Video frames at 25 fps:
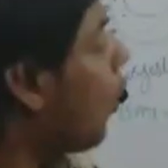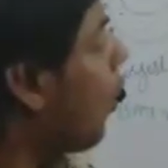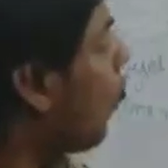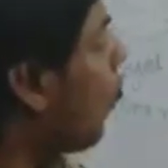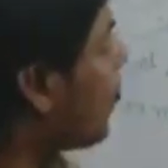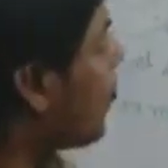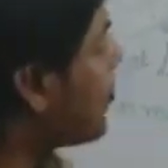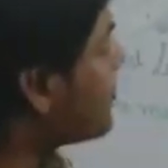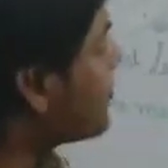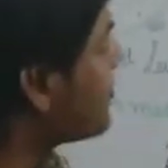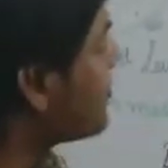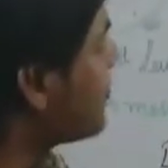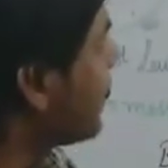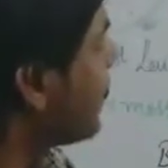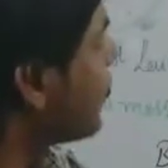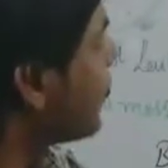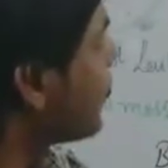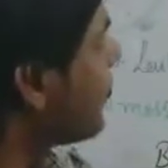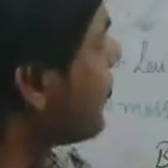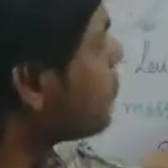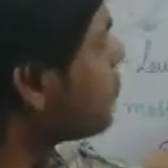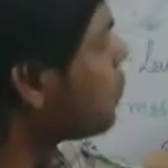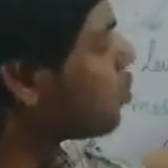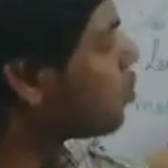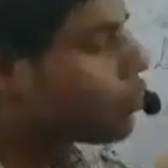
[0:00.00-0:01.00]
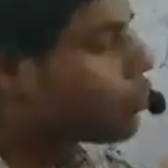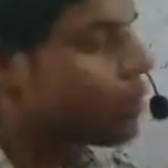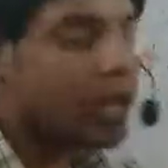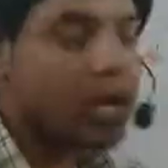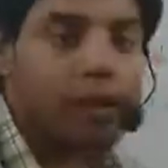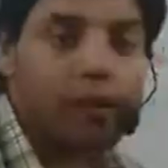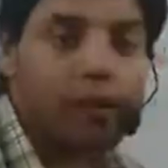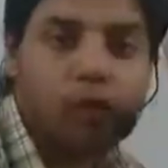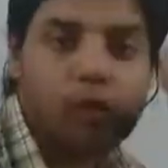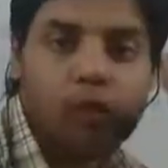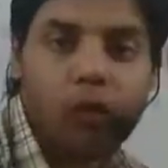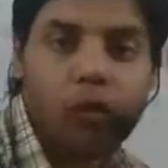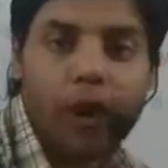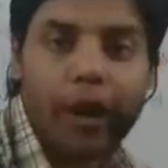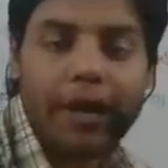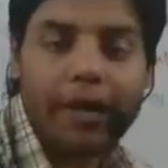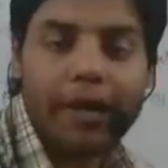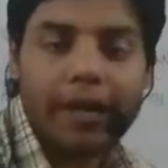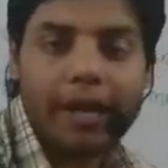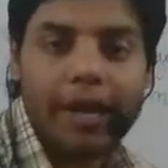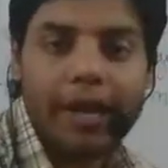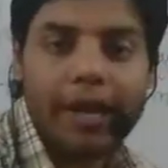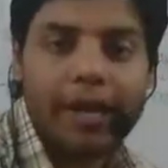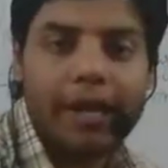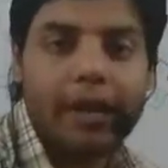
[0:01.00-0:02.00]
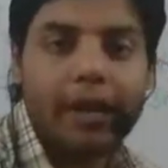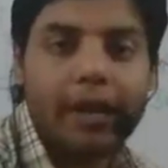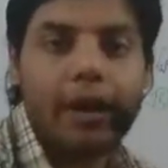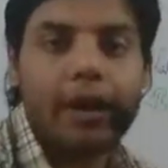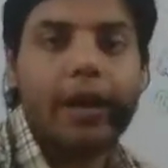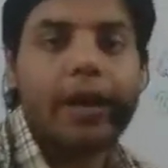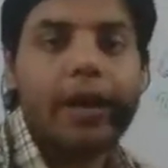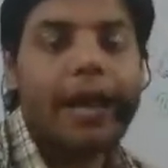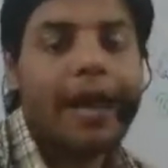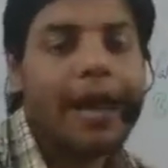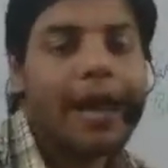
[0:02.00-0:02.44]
Once they reach to the lymphoid area,